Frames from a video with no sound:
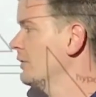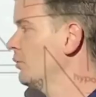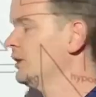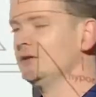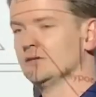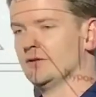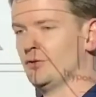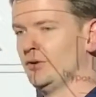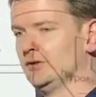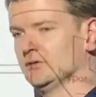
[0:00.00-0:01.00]
a what? Of
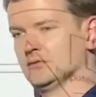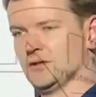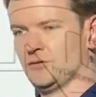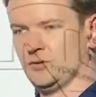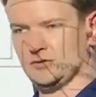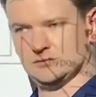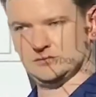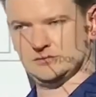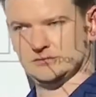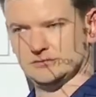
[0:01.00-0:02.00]
a what?
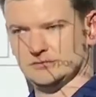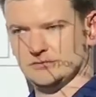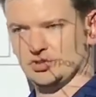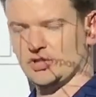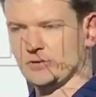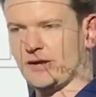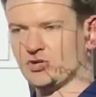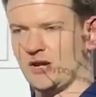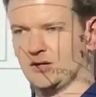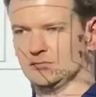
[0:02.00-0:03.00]
Just a right
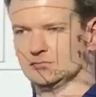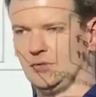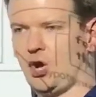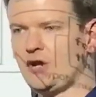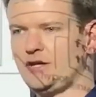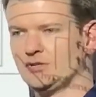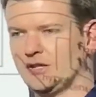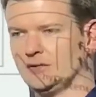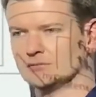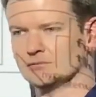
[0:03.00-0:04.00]
triangle. Only use
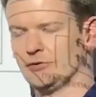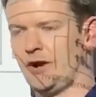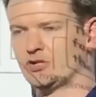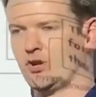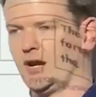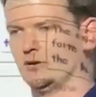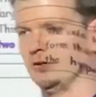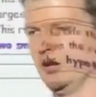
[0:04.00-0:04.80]
it for right triangle.